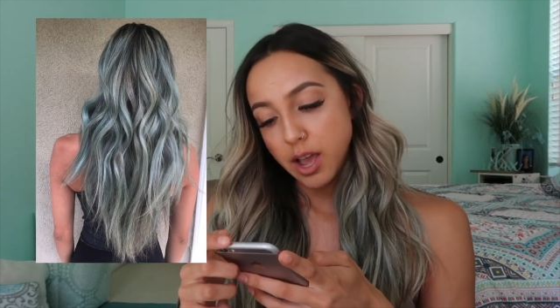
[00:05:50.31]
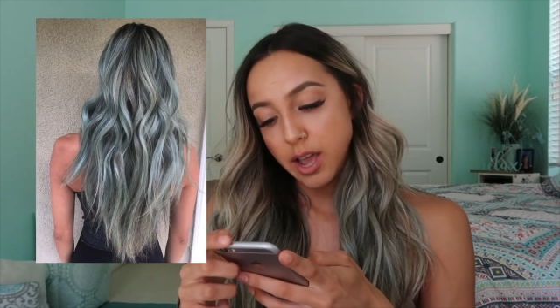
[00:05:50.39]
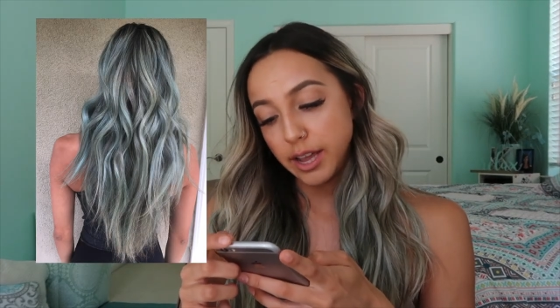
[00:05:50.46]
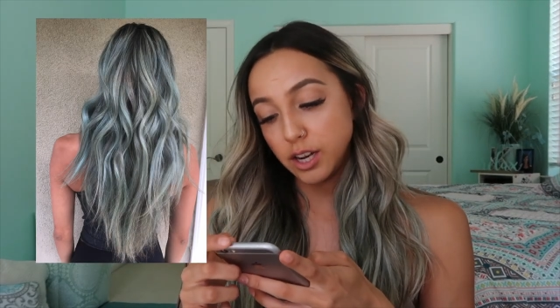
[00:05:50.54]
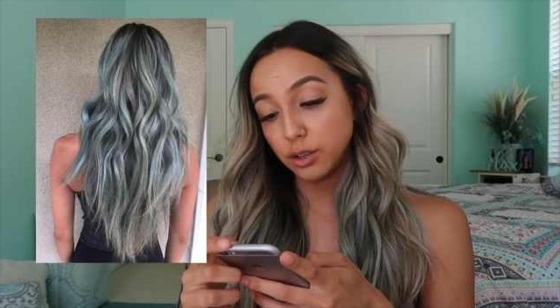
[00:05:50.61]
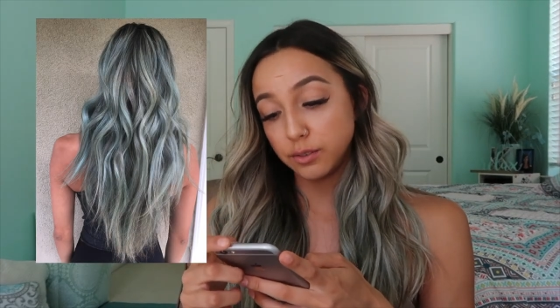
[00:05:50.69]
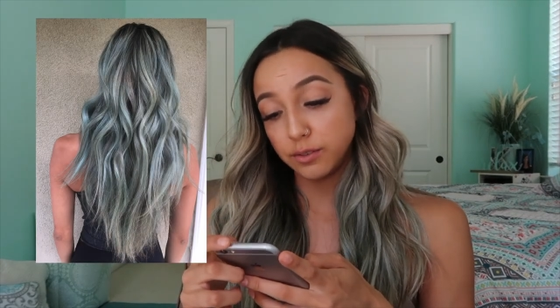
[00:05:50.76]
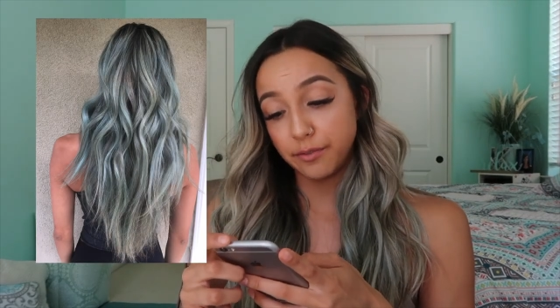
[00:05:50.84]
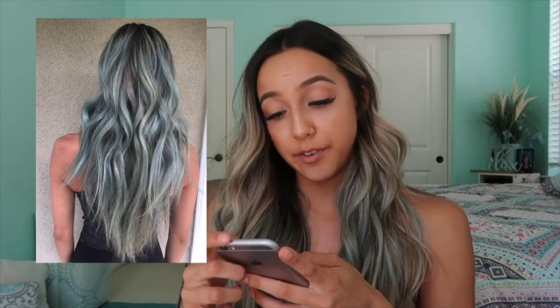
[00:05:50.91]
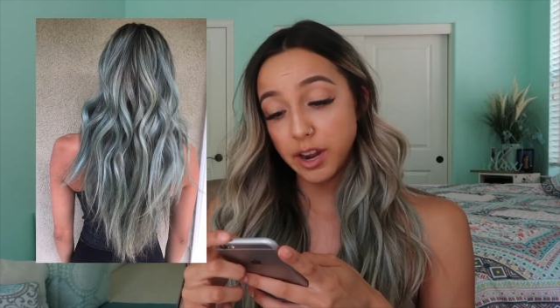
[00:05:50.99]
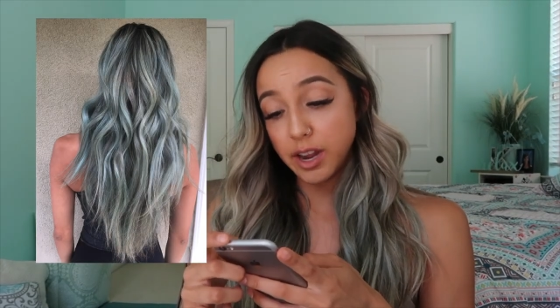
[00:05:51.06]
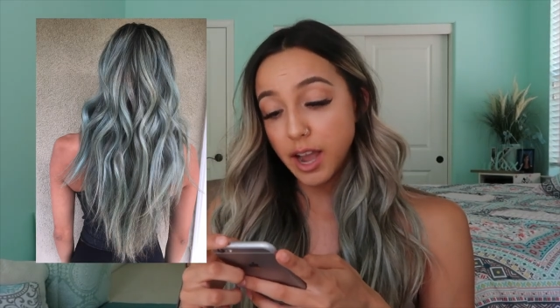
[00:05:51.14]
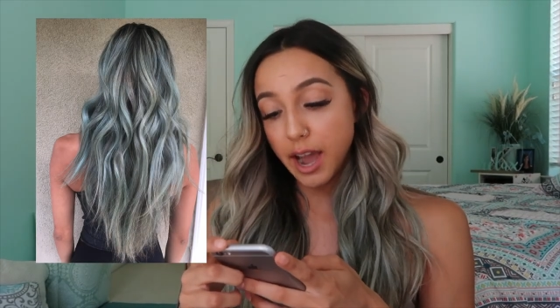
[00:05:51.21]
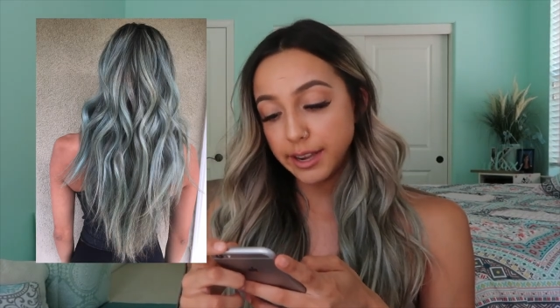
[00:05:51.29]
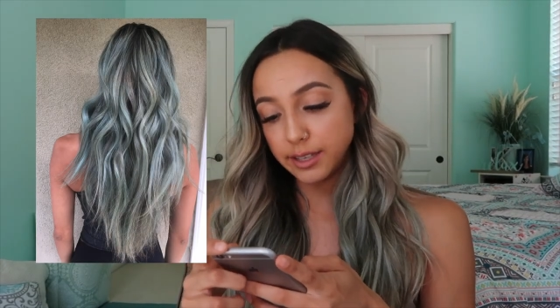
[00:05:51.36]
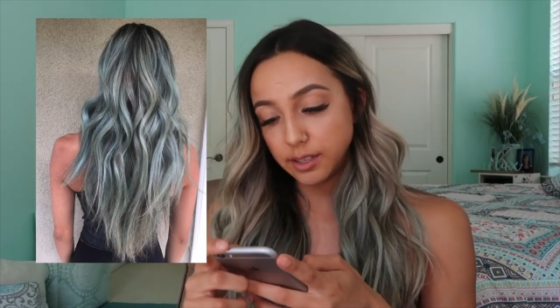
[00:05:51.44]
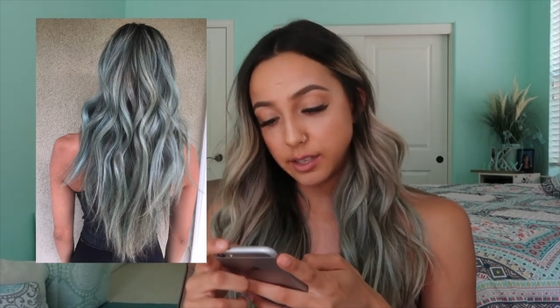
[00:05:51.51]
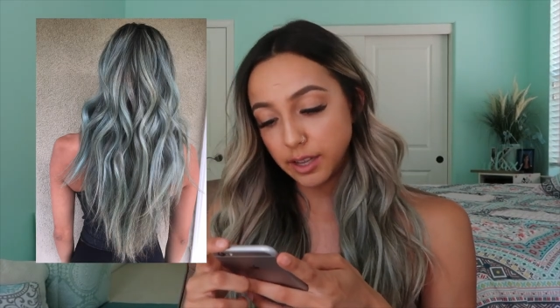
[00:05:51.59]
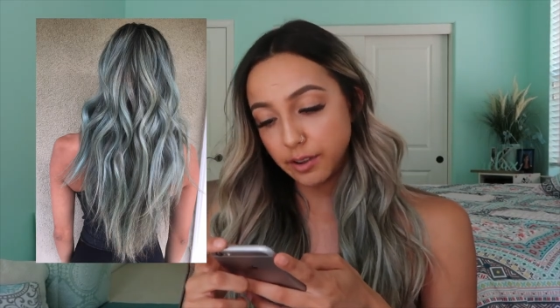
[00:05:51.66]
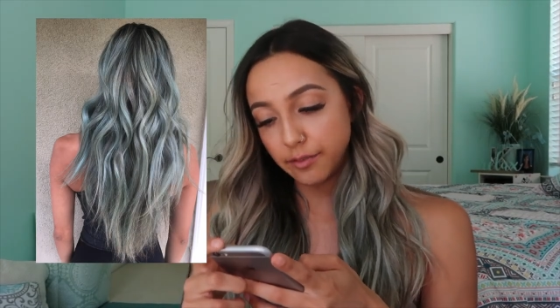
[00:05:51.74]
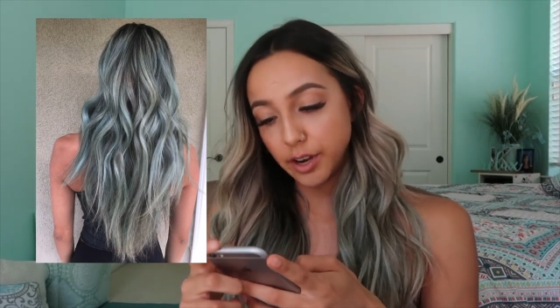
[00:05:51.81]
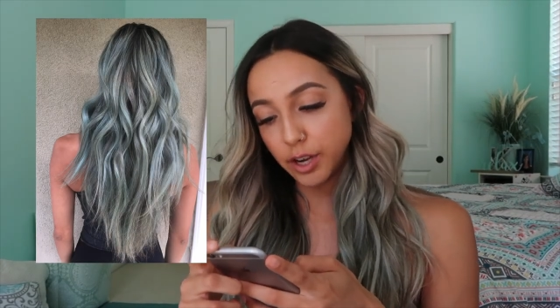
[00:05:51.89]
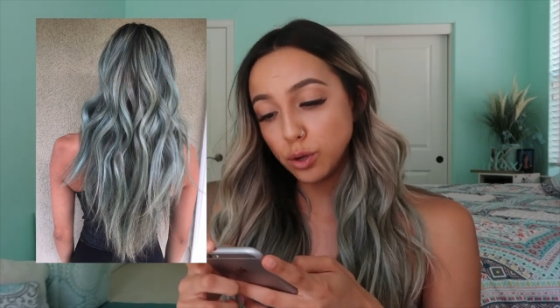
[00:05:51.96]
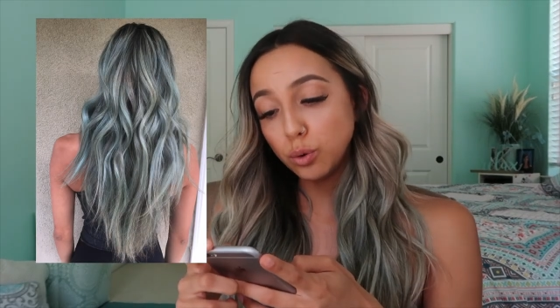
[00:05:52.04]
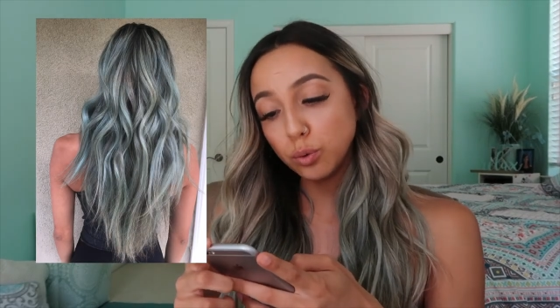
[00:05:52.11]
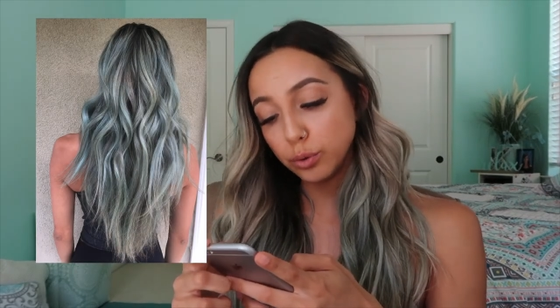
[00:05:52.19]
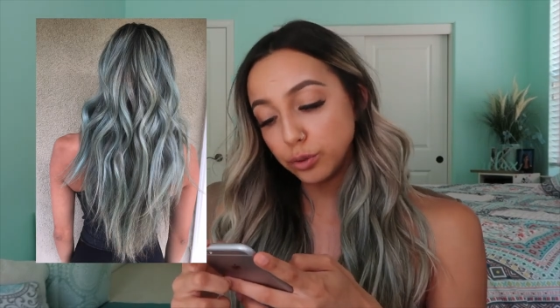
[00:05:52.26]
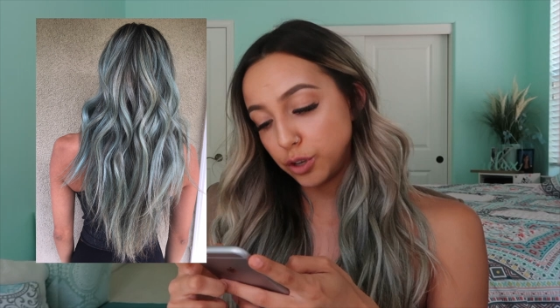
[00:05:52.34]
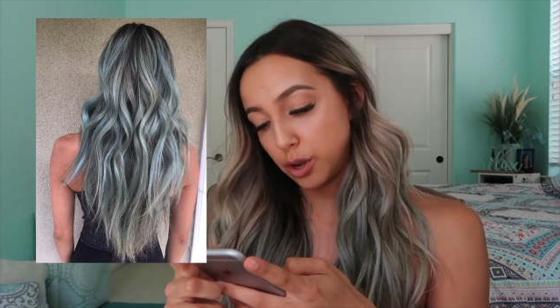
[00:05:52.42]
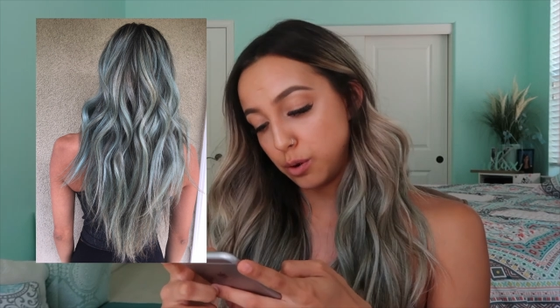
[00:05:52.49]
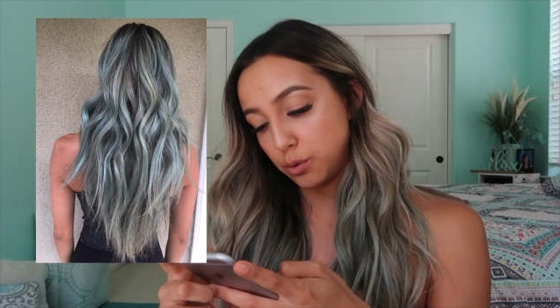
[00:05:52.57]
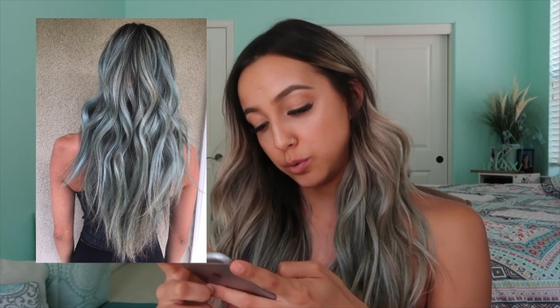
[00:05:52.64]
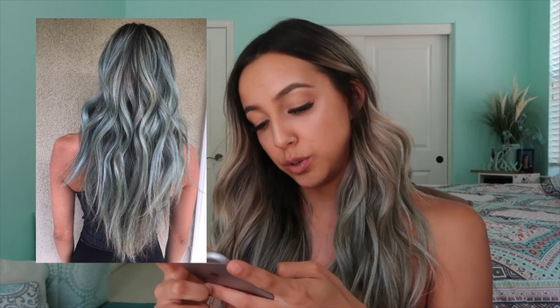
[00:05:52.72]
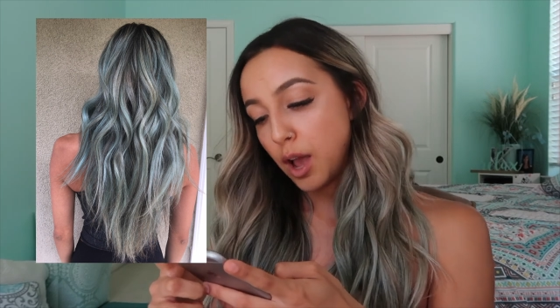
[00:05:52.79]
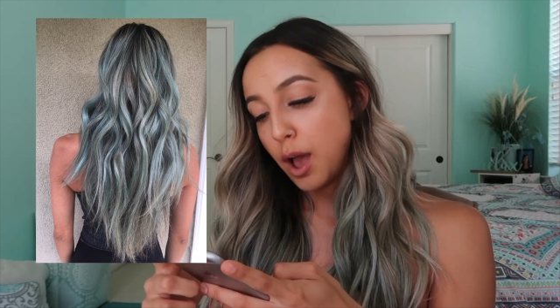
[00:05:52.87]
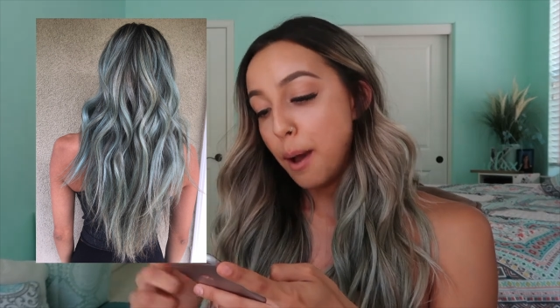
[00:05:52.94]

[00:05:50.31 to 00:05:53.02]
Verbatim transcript: and it looks very icy, very cool toned